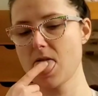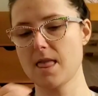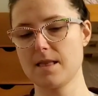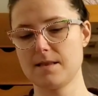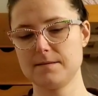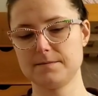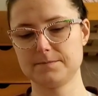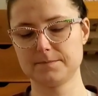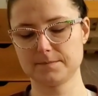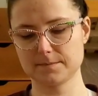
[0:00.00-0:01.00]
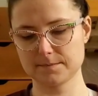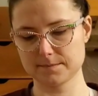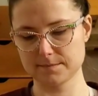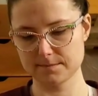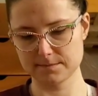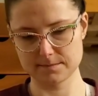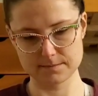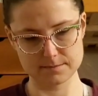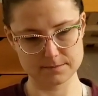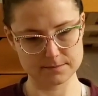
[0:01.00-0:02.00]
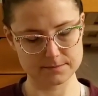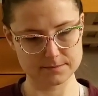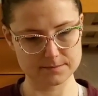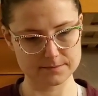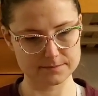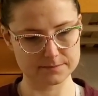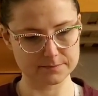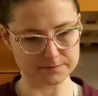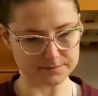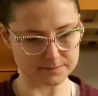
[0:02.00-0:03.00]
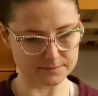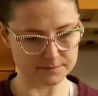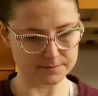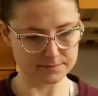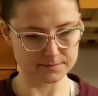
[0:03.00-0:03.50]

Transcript: (silence)